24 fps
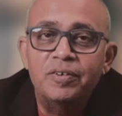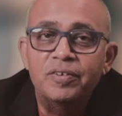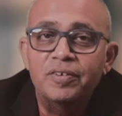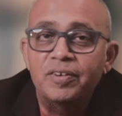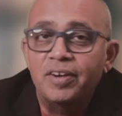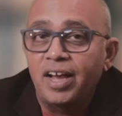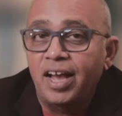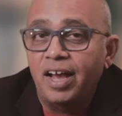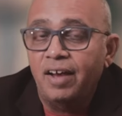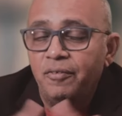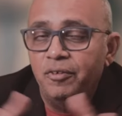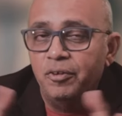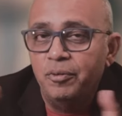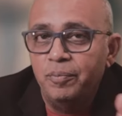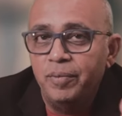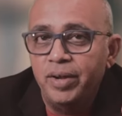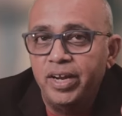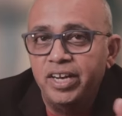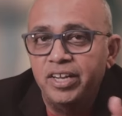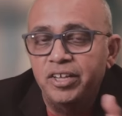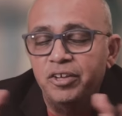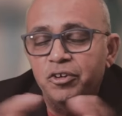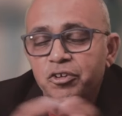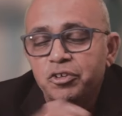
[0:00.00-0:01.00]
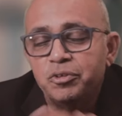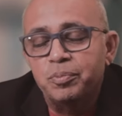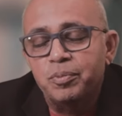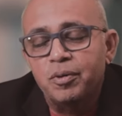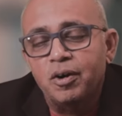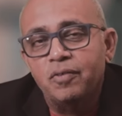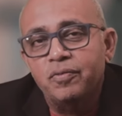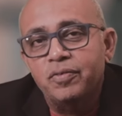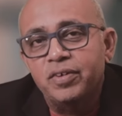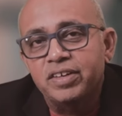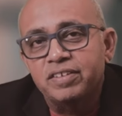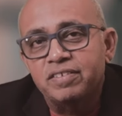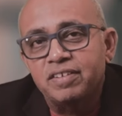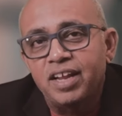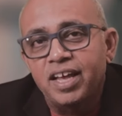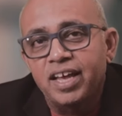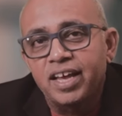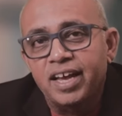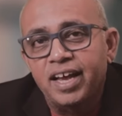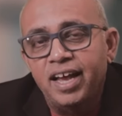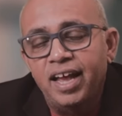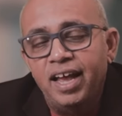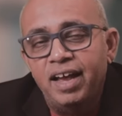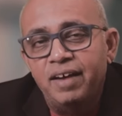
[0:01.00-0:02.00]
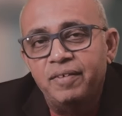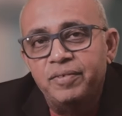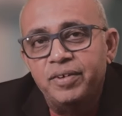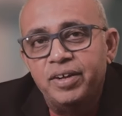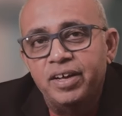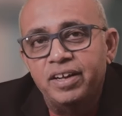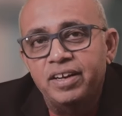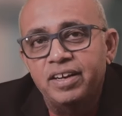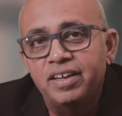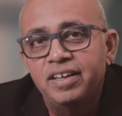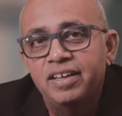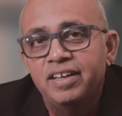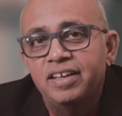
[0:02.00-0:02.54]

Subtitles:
Have you made huge profits like I have done?